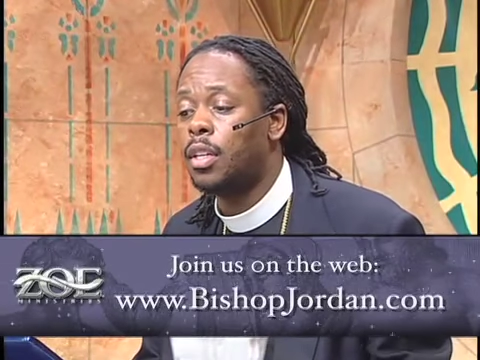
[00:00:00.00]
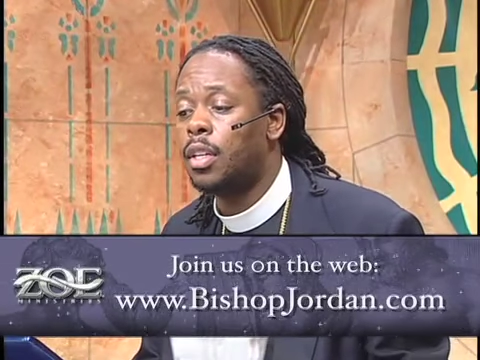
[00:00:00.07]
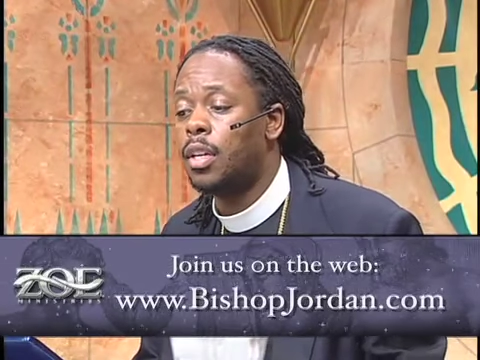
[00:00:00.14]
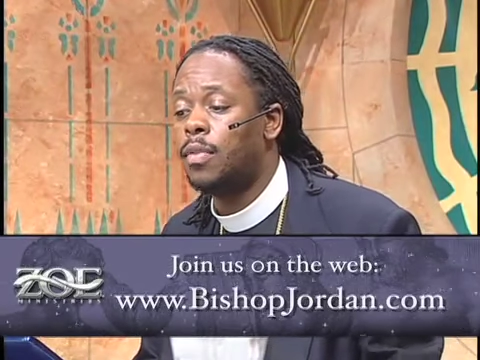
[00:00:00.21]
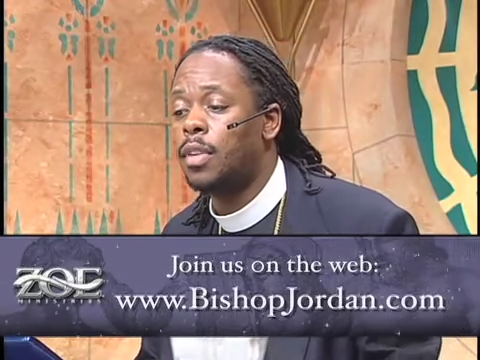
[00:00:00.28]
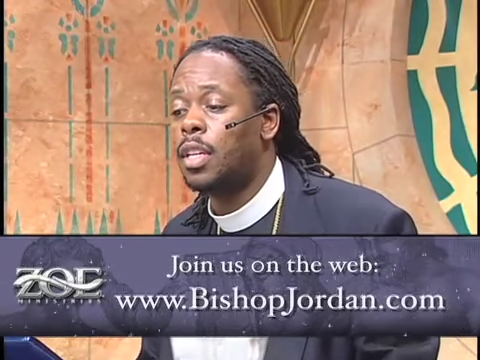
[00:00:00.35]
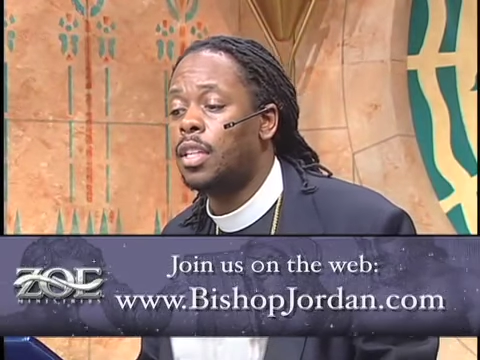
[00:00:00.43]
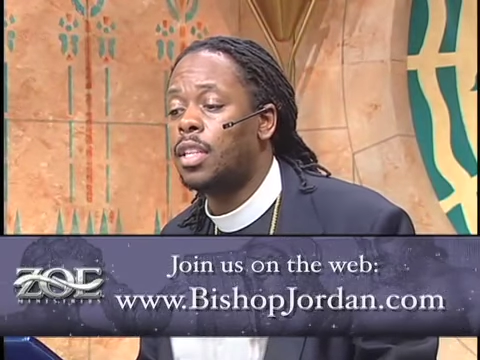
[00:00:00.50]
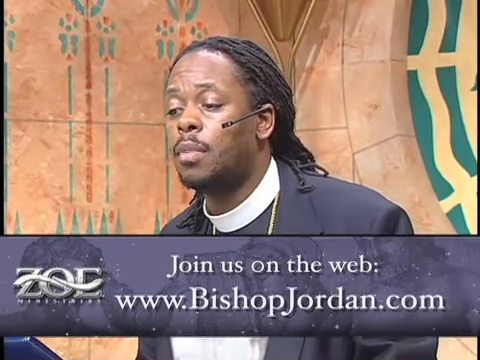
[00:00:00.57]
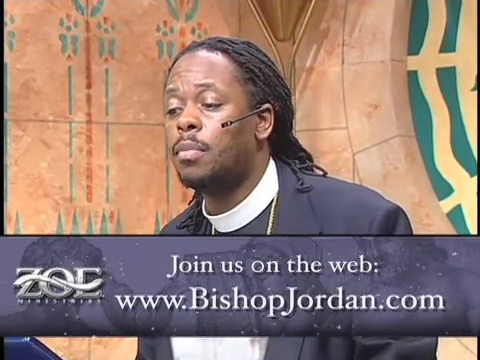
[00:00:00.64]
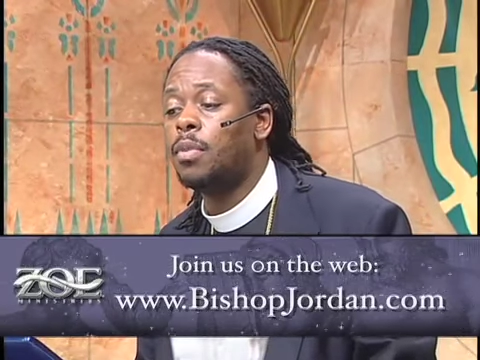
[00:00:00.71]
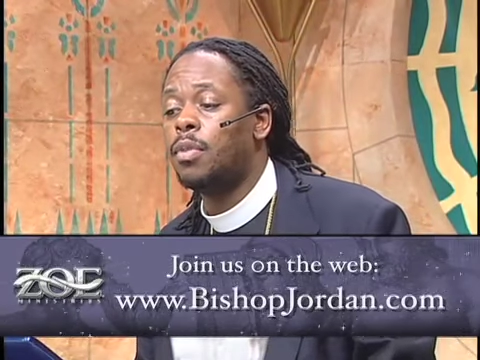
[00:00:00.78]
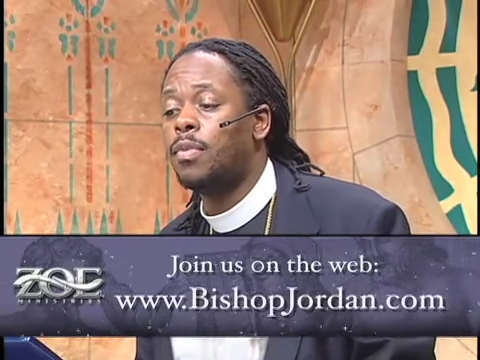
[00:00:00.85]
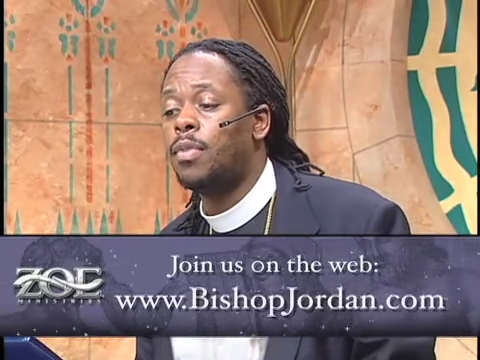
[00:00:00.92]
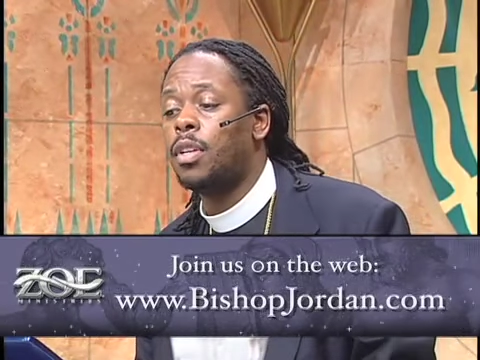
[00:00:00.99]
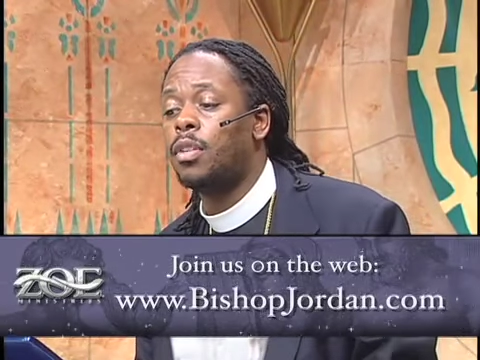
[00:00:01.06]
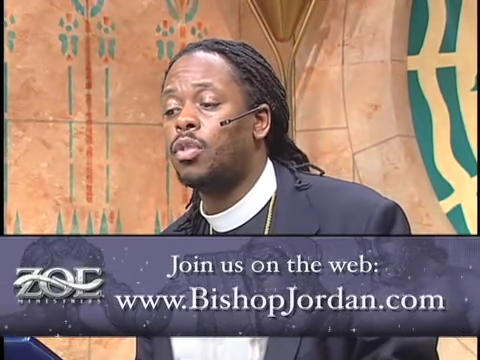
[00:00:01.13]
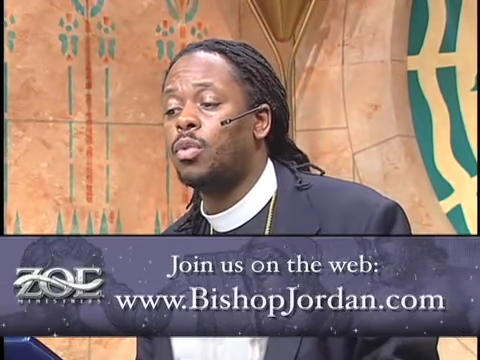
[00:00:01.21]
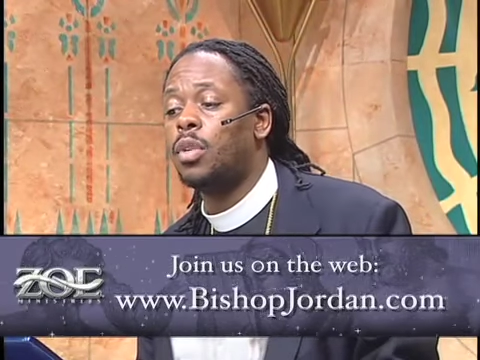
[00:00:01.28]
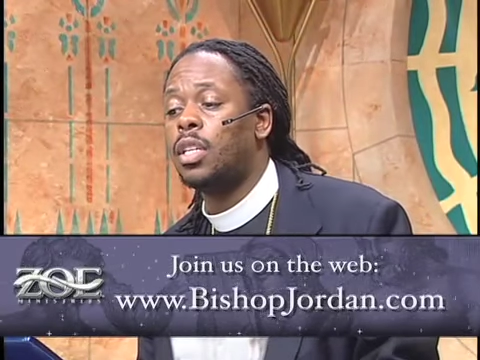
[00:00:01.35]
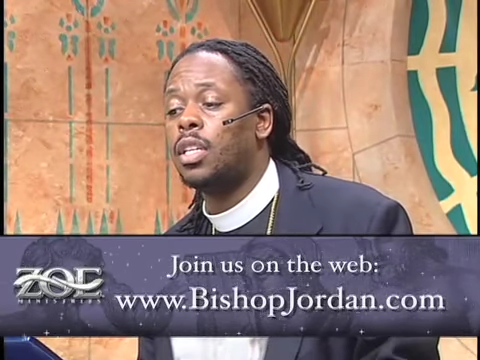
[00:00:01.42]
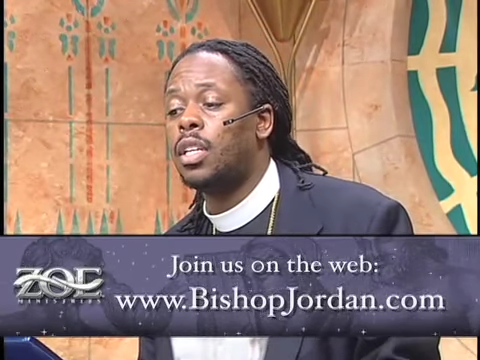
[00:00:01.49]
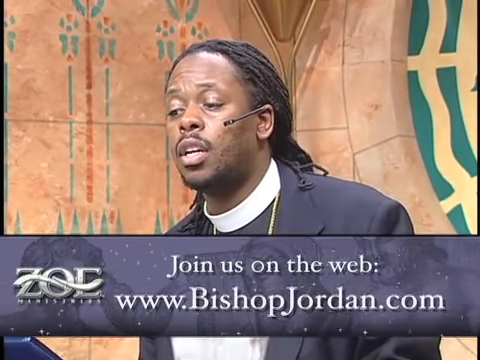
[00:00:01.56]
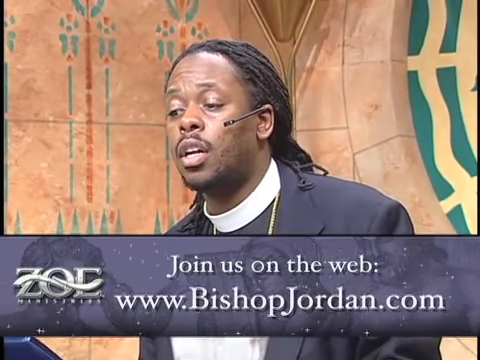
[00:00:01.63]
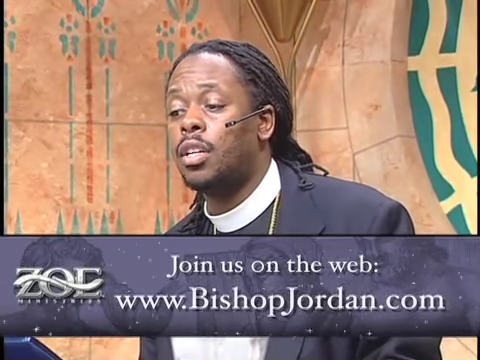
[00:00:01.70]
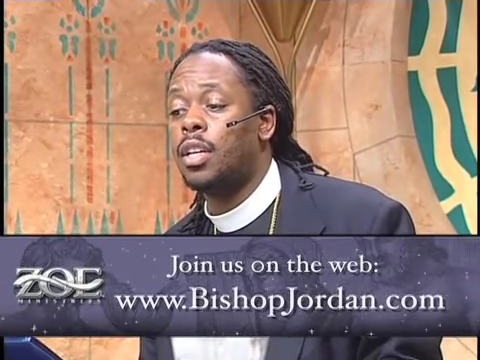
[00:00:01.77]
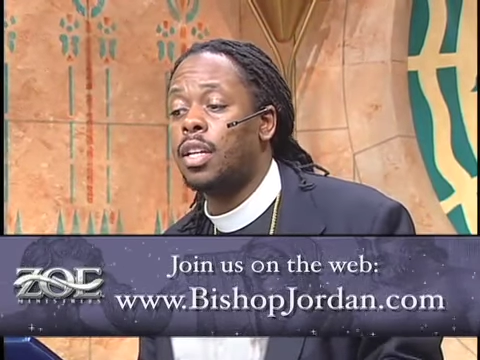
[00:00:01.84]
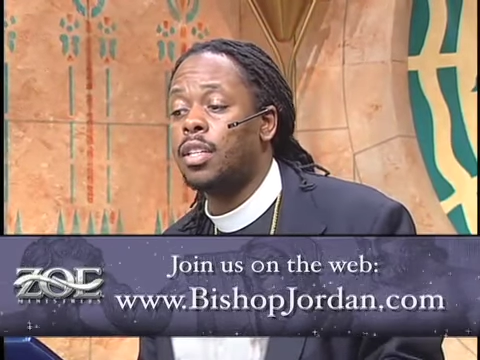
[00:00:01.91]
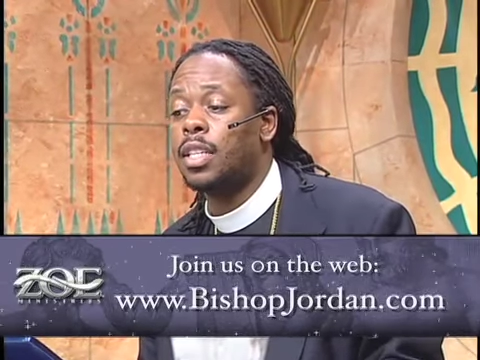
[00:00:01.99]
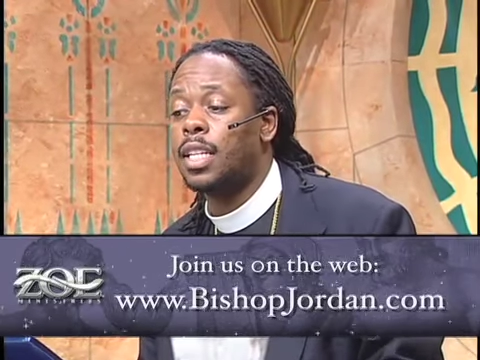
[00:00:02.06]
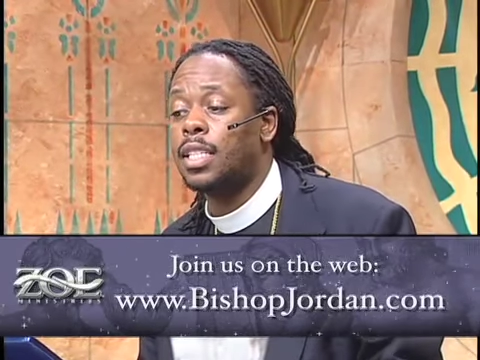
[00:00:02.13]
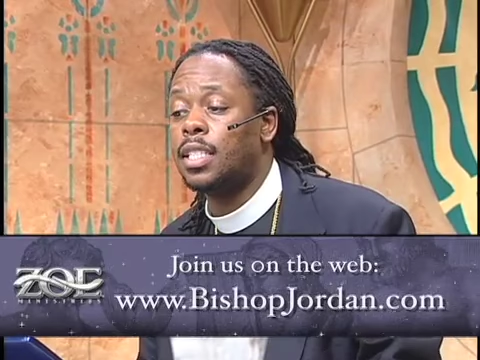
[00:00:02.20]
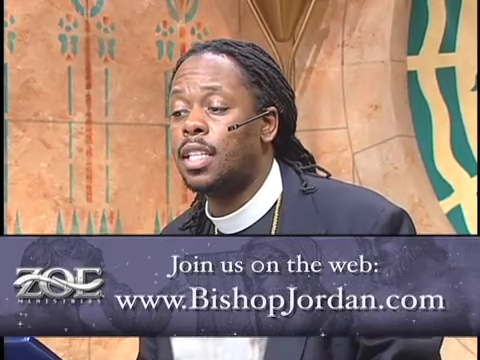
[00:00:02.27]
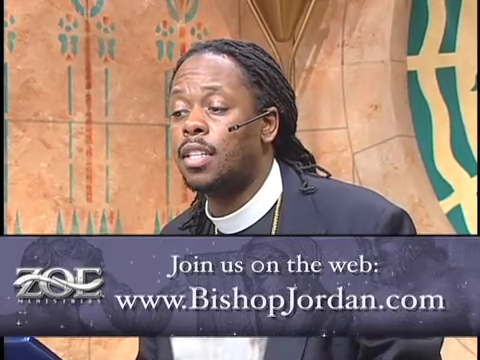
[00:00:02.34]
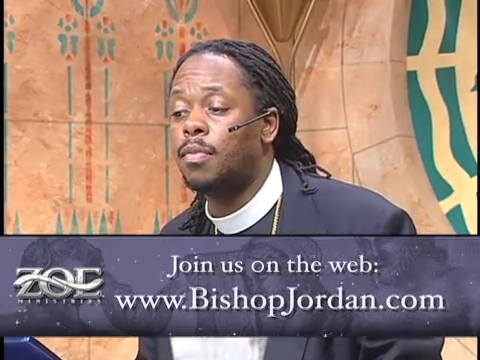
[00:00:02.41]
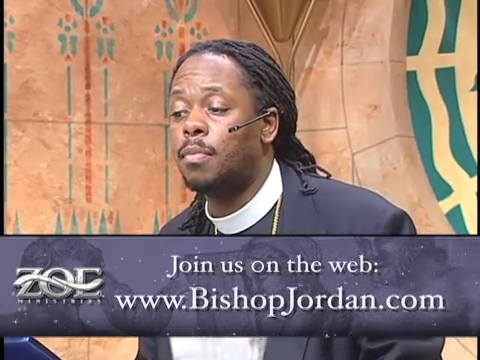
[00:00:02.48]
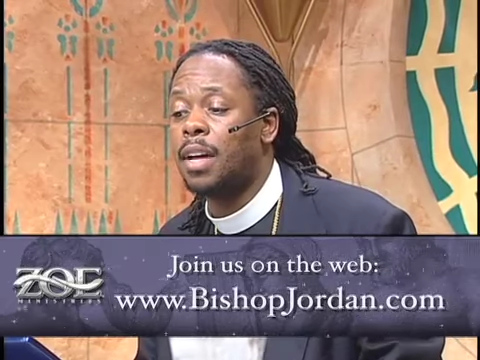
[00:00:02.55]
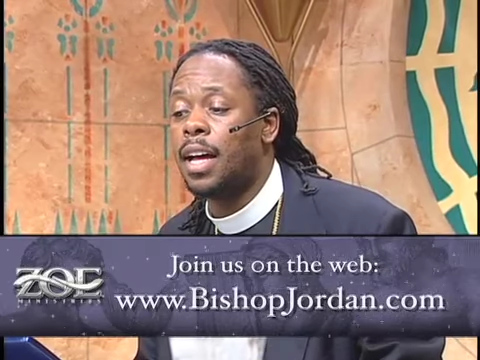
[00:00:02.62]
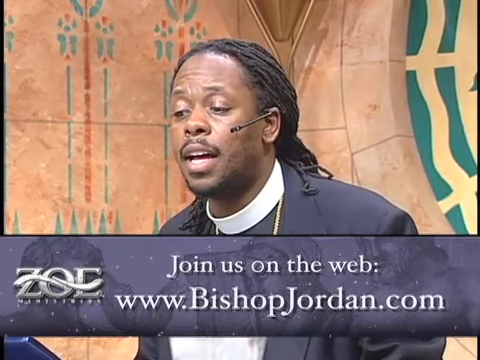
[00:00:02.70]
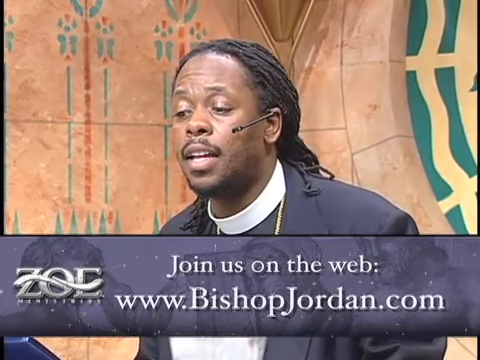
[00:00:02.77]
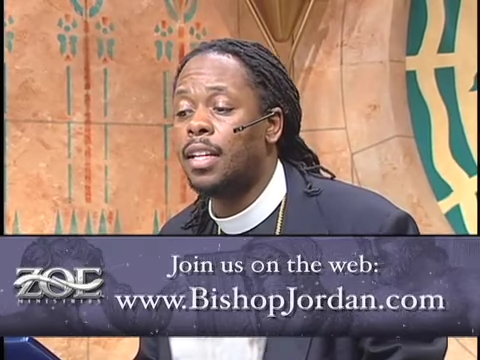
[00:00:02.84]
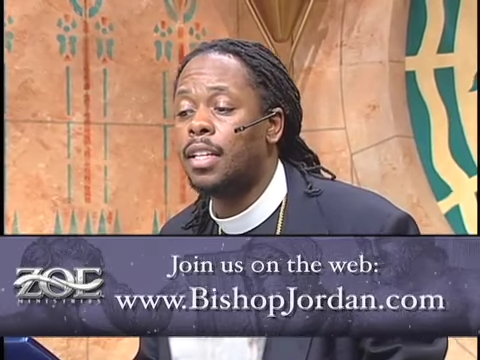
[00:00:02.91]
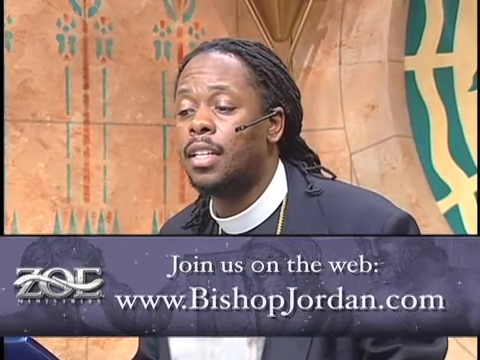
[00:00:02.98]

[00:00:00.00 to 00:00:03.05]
If anything be revealed to an, another that sitteth by,